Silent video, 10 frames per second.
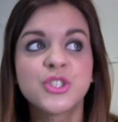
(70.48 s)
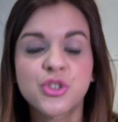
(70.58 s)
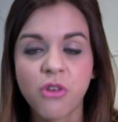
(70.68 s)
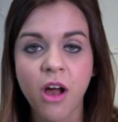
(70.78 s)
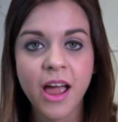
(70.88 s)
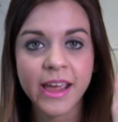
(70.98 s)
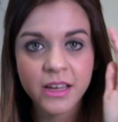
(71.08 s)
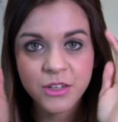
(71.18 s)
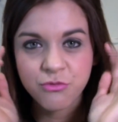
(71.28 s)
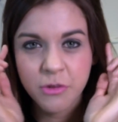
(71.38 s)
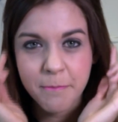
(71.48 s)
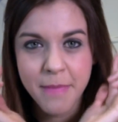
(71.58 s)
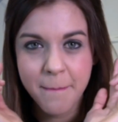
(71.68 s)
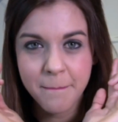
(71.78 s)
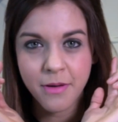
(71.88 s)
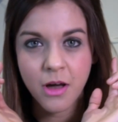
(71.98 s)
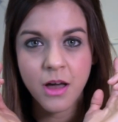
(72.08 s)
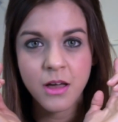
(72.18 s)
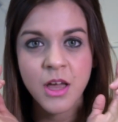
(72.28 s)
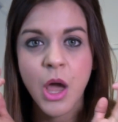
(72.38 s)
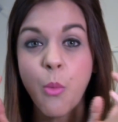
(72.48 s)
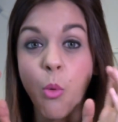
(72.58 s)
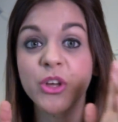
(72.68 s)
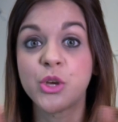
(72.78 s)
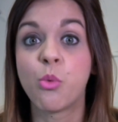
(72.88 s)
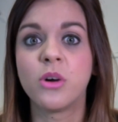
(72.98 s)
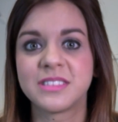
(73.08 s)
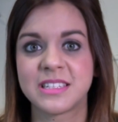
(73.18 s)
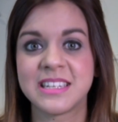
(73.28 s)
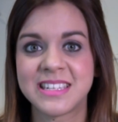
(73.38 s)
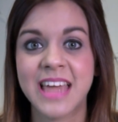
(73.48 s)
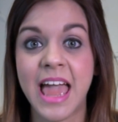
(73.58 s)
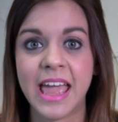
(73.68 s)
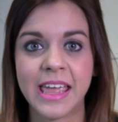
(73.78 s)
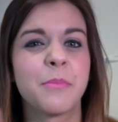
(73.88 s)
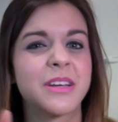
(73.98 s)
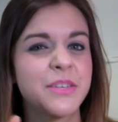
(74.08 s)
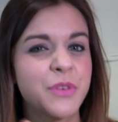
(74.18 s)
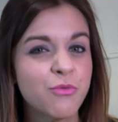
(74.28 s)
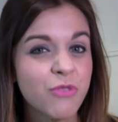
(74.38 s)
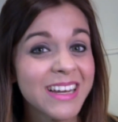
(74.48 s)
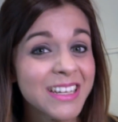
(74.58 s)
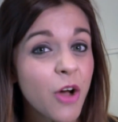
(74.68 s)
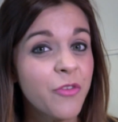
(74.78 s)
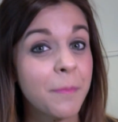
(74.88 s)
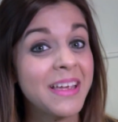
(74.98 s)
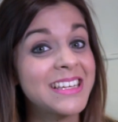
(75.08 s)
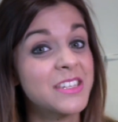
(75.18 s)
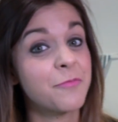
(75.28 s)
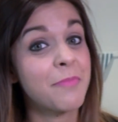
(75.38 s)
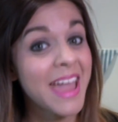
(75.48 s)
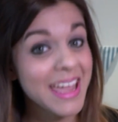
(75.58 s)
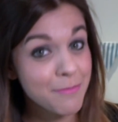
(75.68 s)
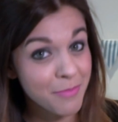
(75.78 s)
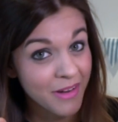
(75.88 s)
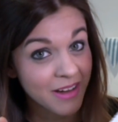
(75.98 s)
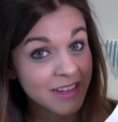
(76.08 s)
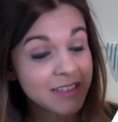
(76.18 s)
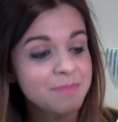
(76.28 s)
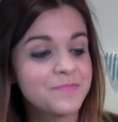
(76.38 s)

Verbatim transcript: Try and remember what you want to say, because if you read it off a piece of paper,